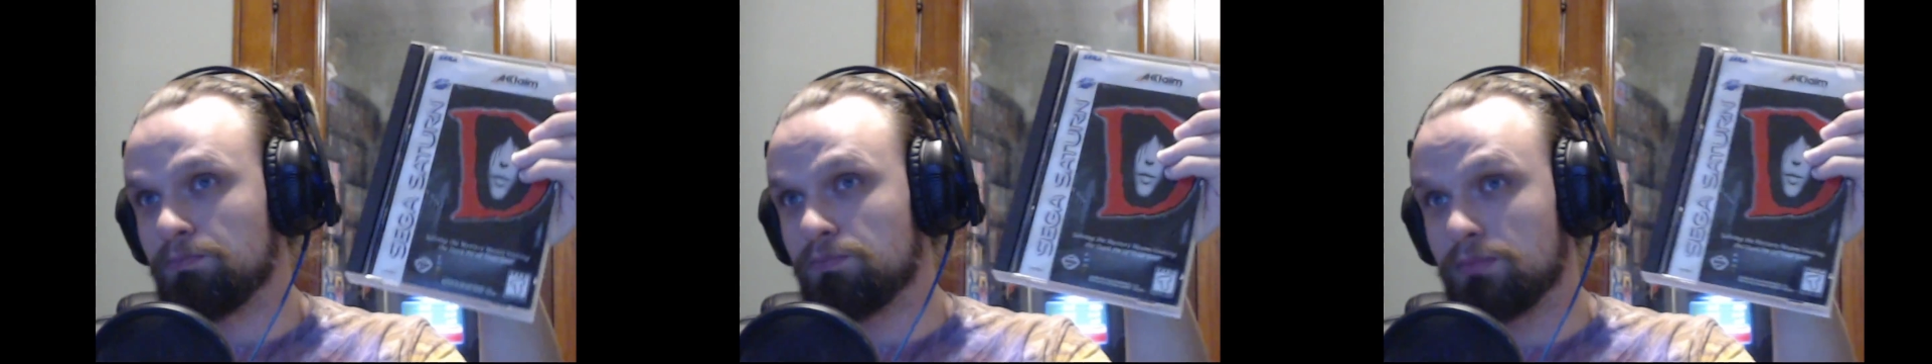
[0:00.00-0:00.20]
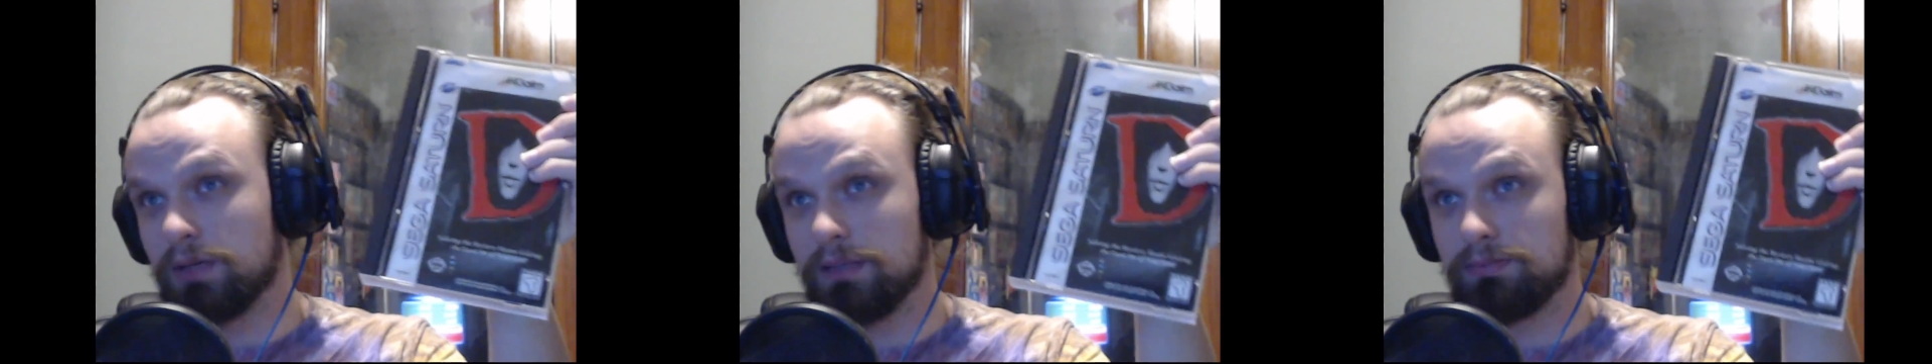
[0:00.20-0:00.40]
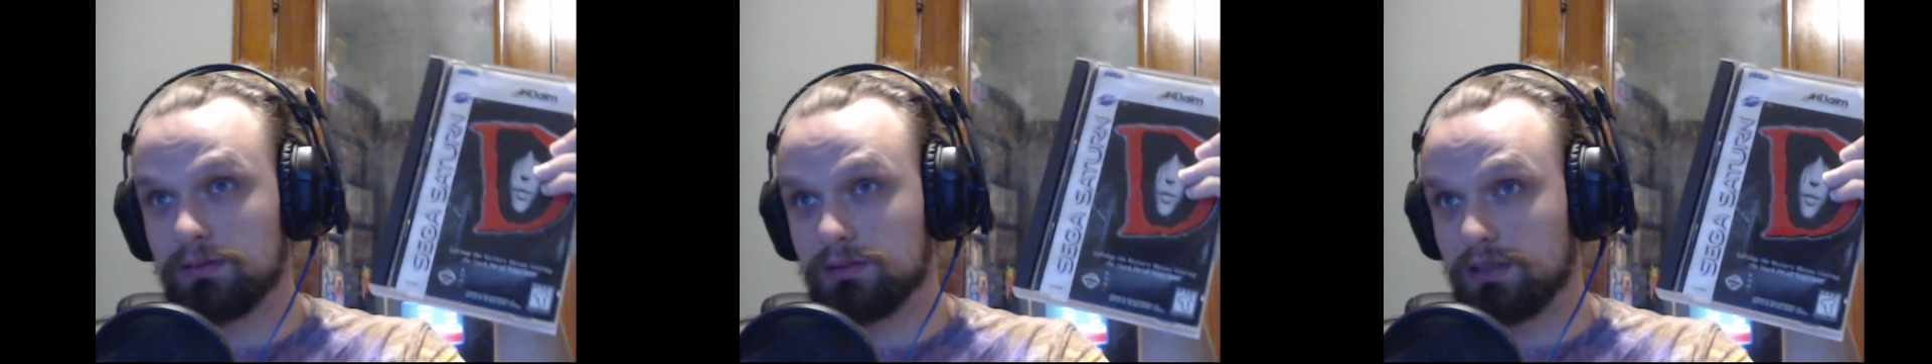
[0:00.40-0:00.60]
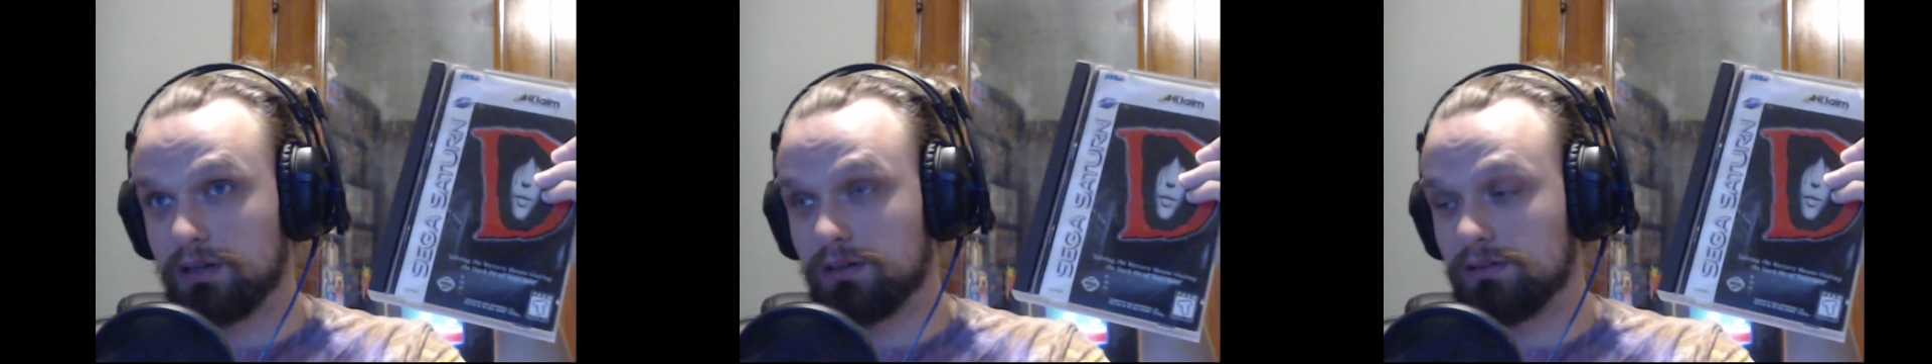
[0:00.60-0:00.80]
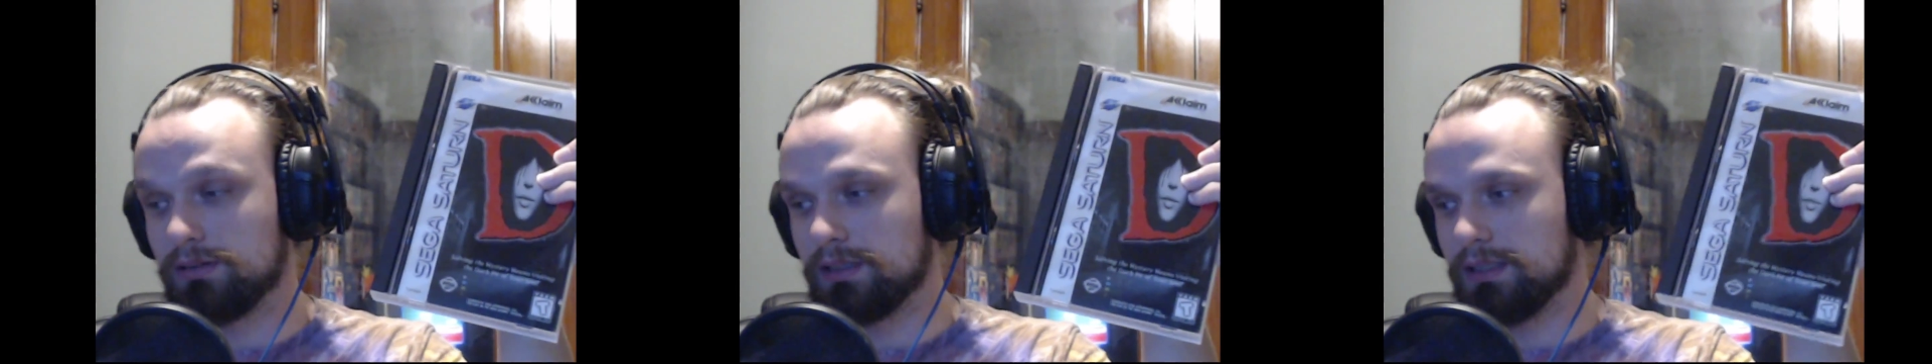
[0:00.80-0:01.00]
people
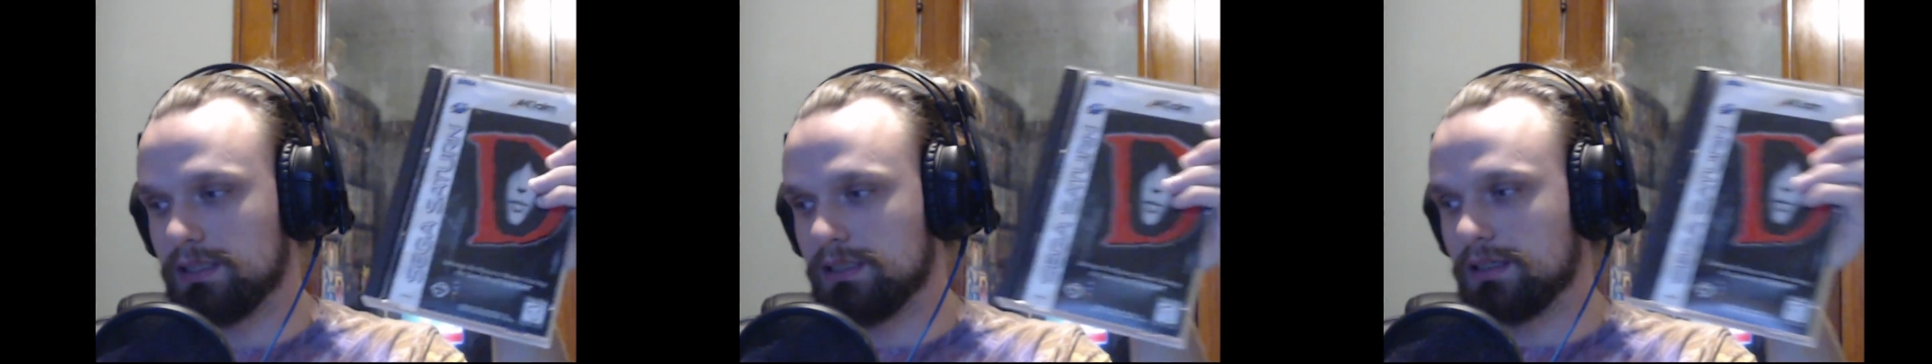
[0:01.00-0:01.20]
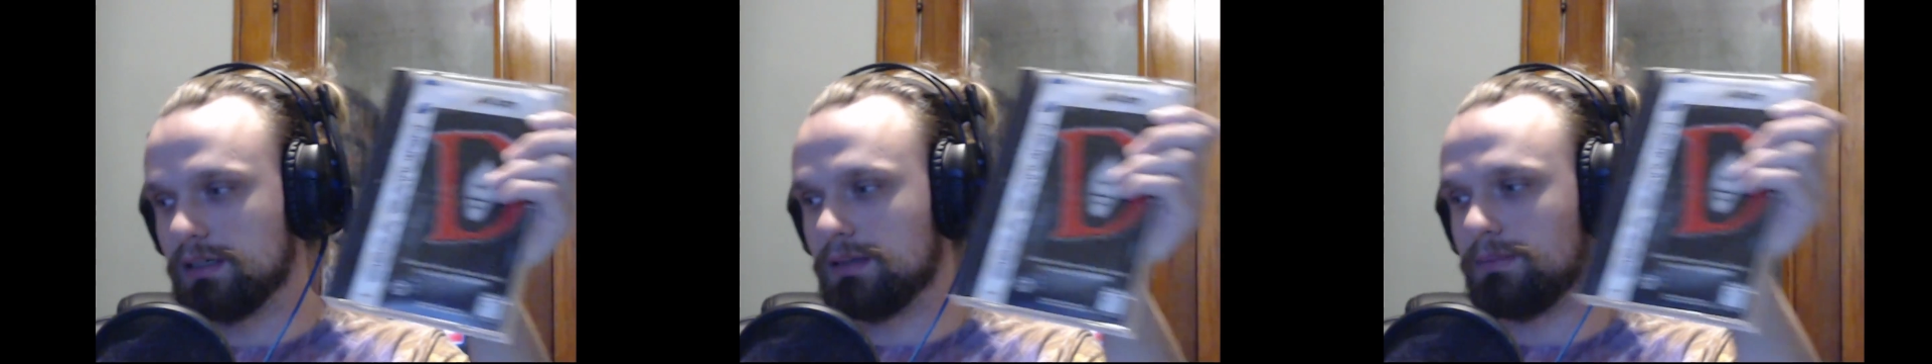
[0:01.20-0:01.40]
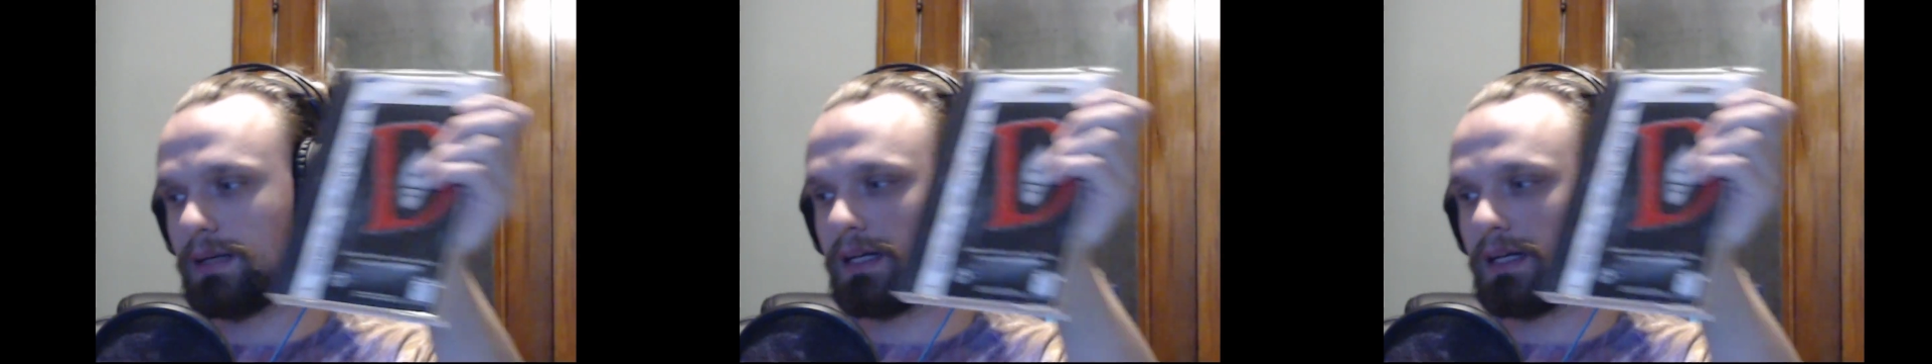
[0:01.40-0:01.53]
don't really know about